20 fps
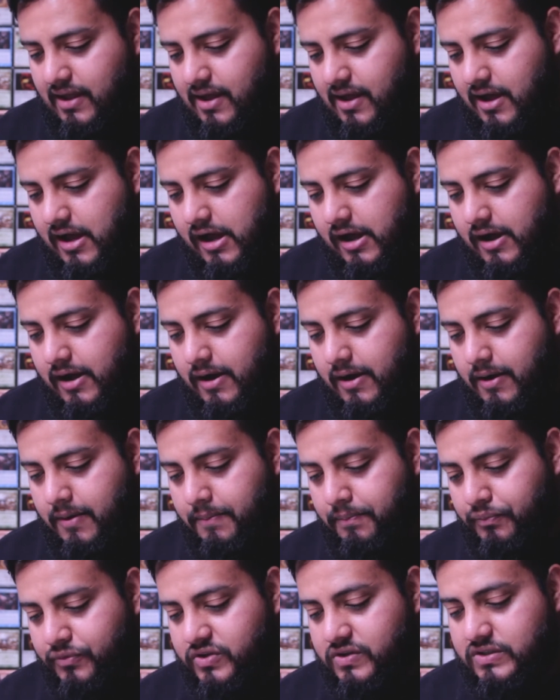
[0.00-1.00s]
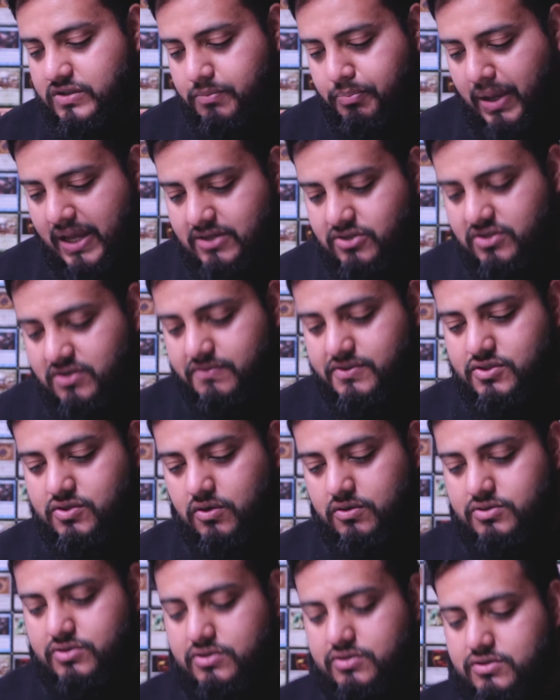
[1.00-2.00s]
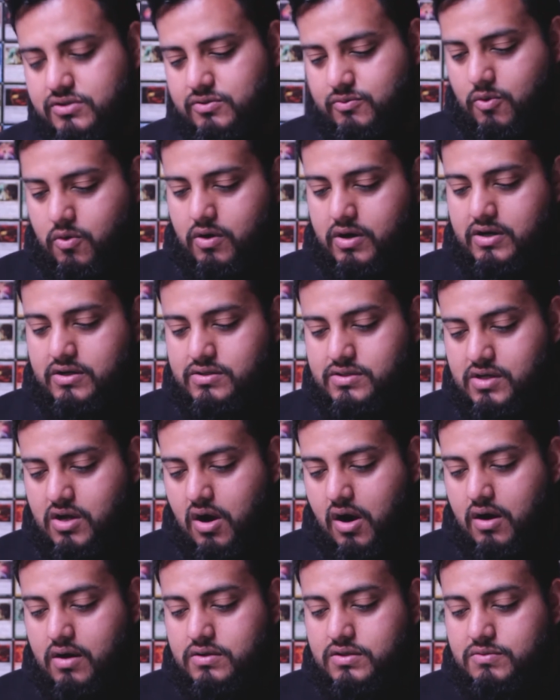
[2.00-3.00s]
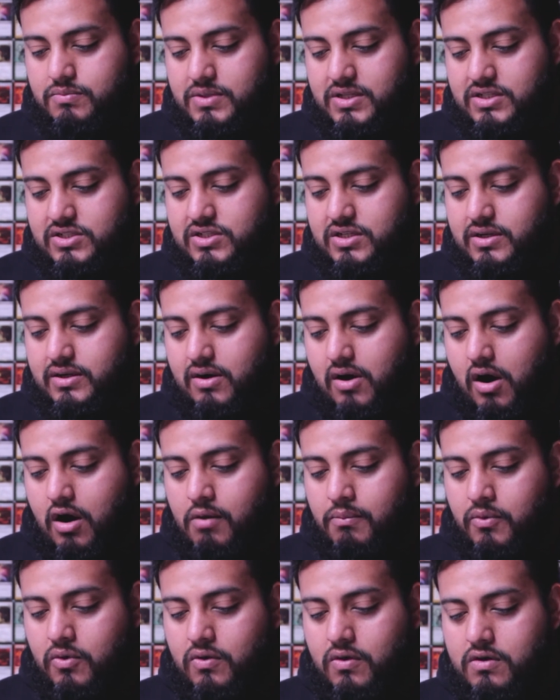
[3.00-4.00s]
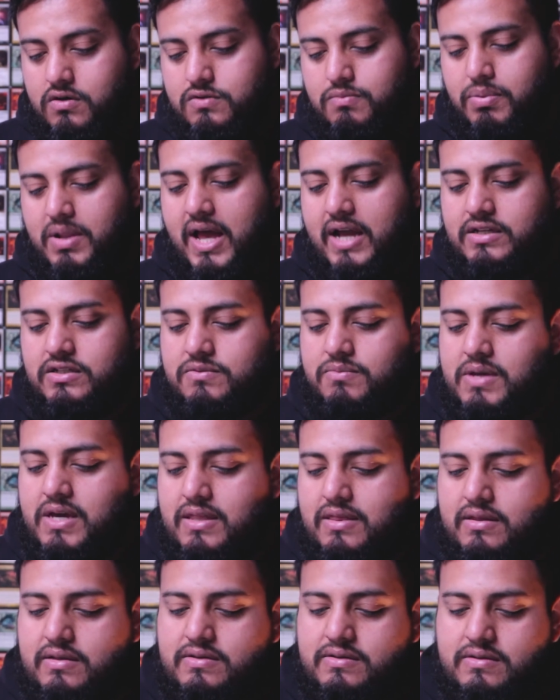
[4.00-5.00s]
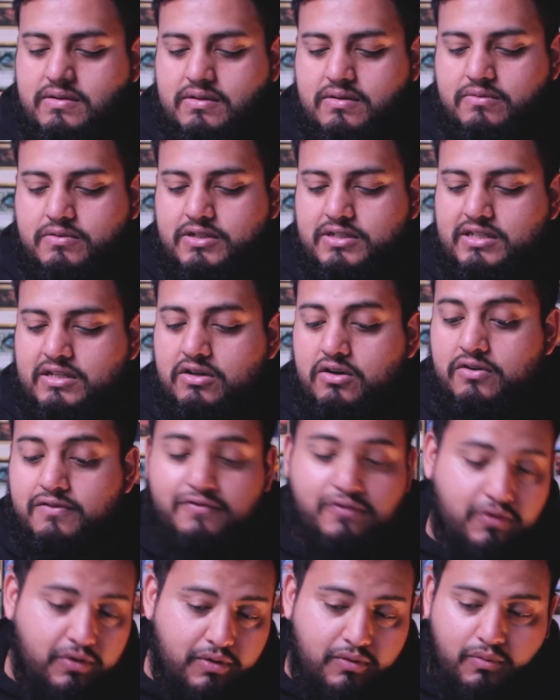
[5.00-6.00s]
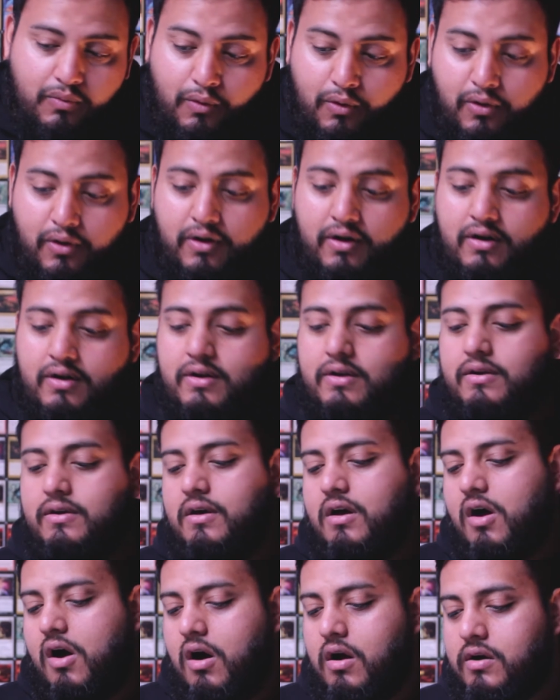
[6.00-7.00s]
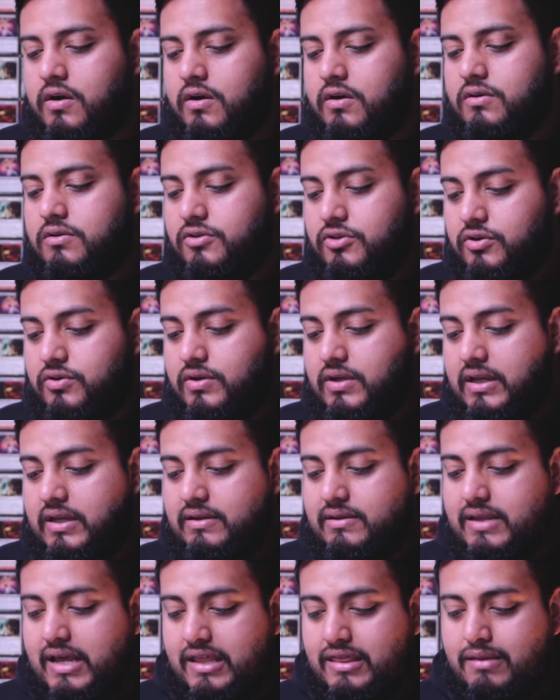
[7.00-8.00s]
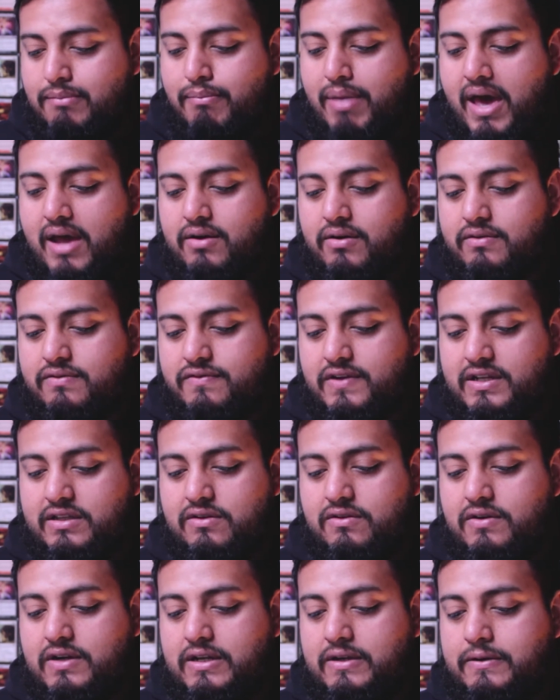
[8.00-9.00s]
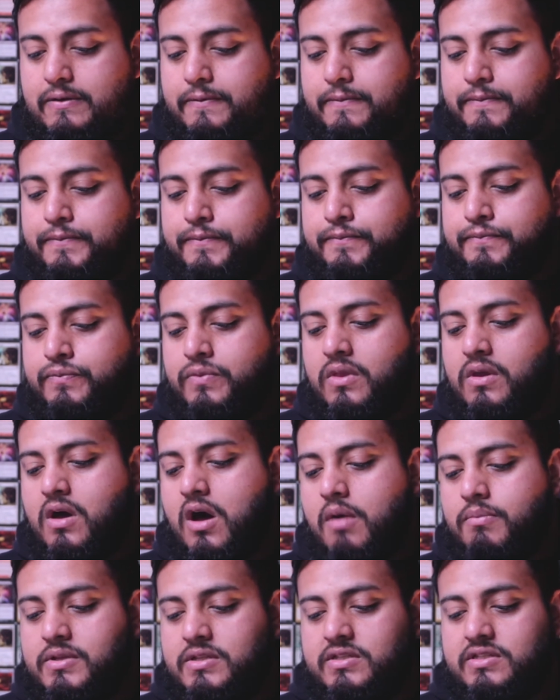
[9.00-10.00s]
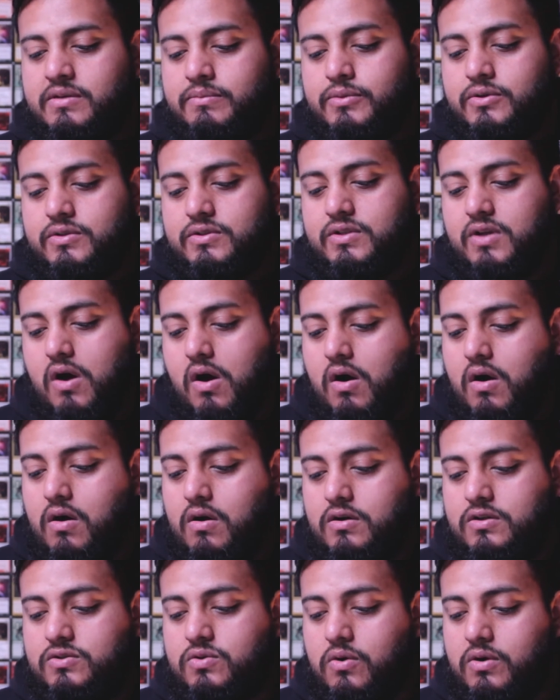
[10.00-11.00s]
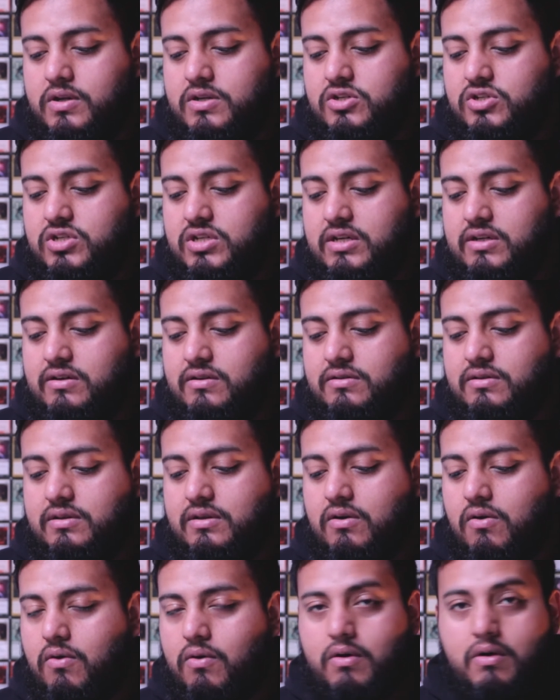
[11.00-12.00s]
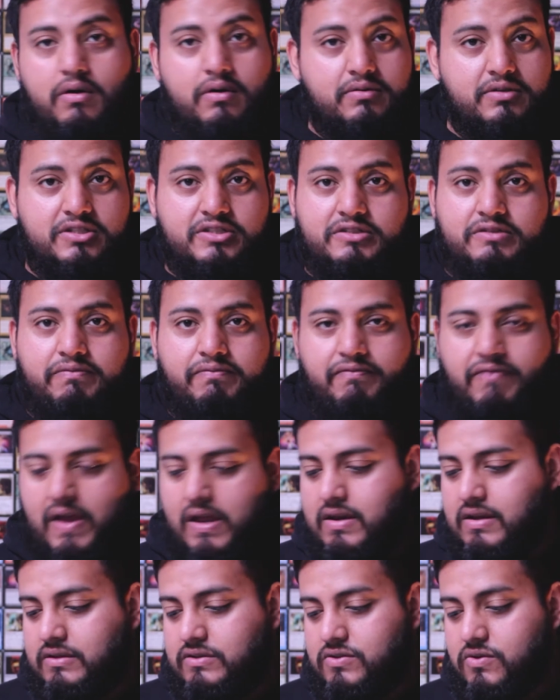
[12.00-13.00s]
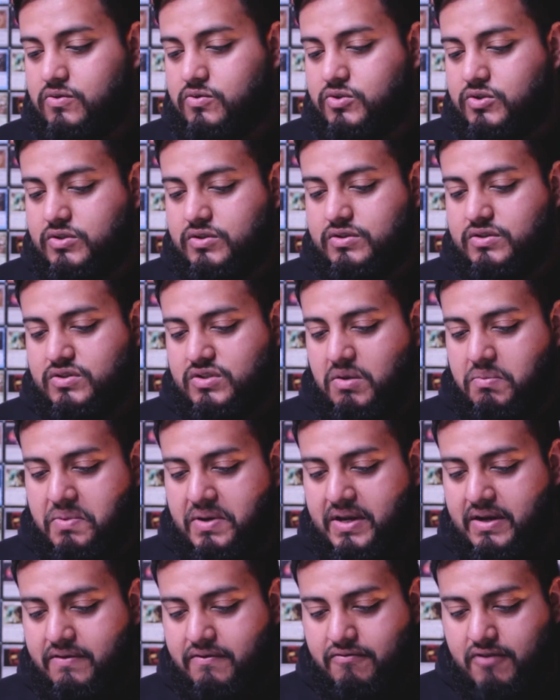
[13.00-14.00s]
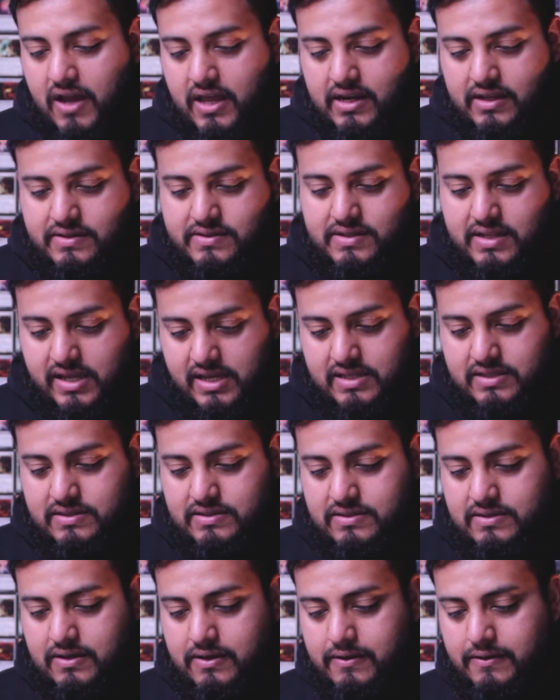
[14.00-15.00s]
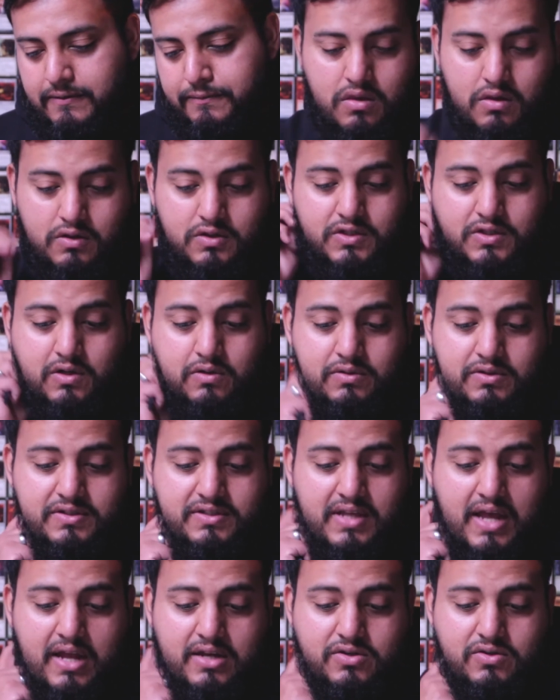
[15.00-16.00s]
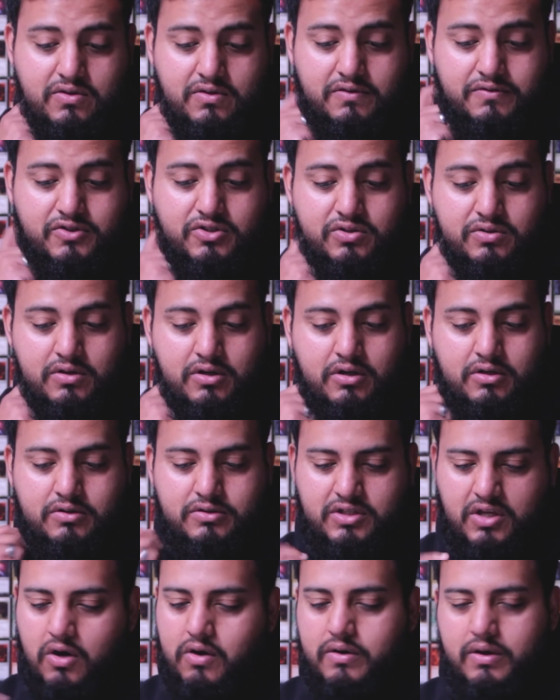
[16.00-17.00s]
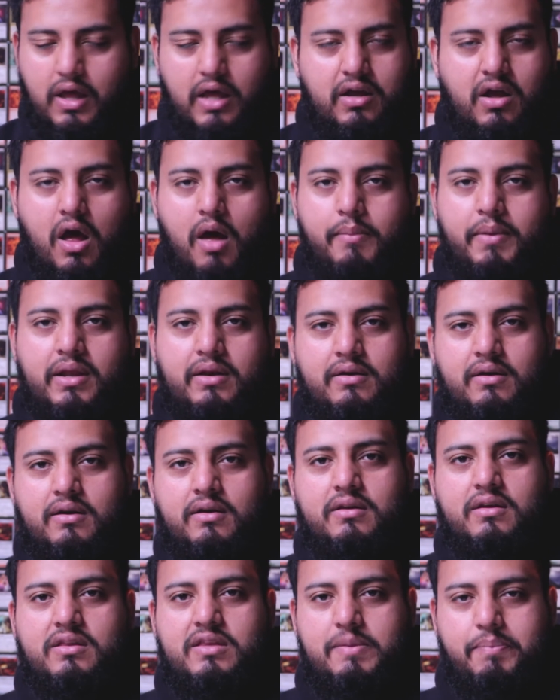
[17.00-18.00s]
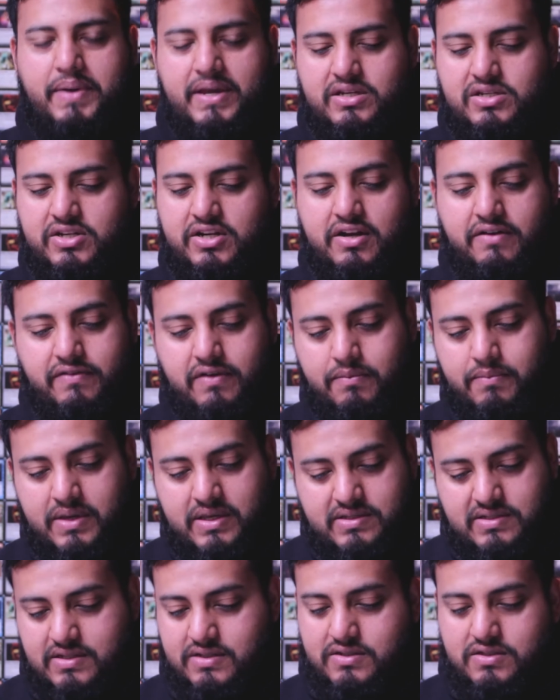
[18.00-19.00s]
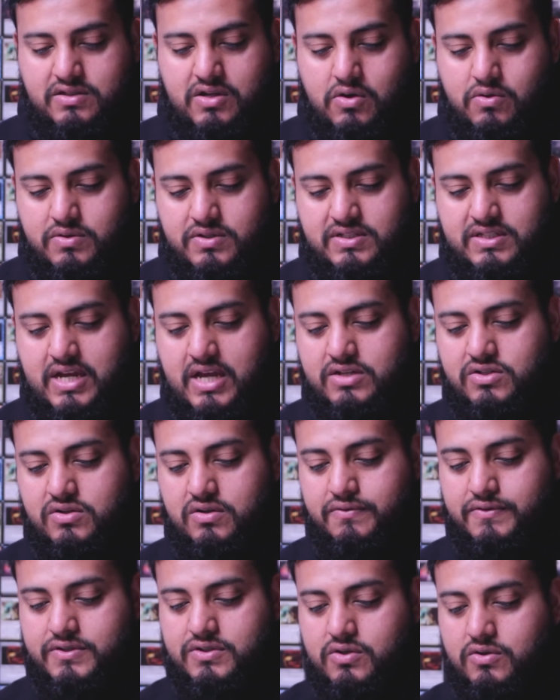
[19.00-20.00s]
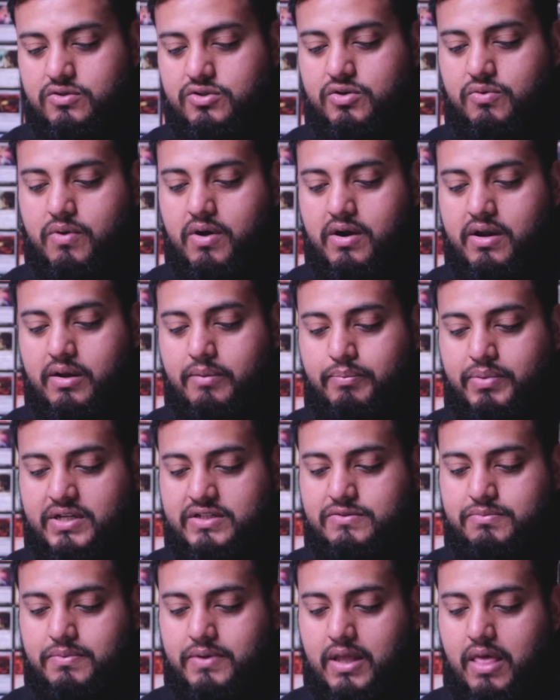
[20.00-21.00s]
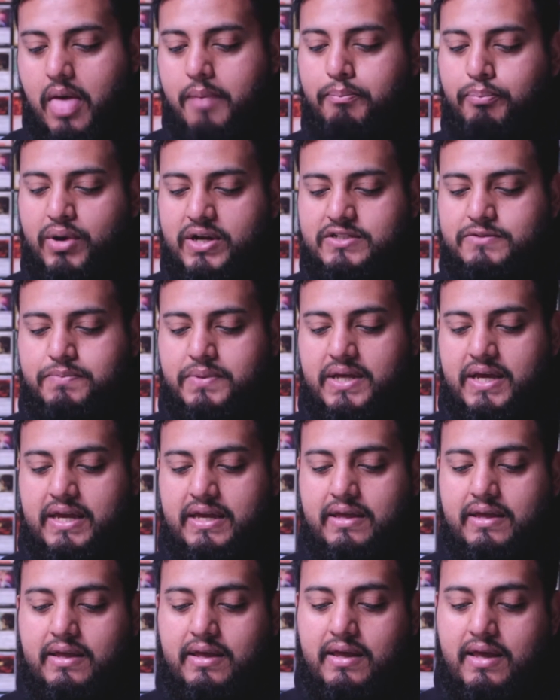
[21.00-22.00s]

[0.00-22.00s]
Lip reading: So he's the patron of soldiers, warriors, guards, militia, armorers, blacksmiths. What is he known for? War, honor, duty, death in battle, victory. Common symbols are sword and shield, or just fighting soldiers, somebody in a fighting stance. Stone statue of... so a common depiction of him is a stone statue of a soldier wearing a breastplate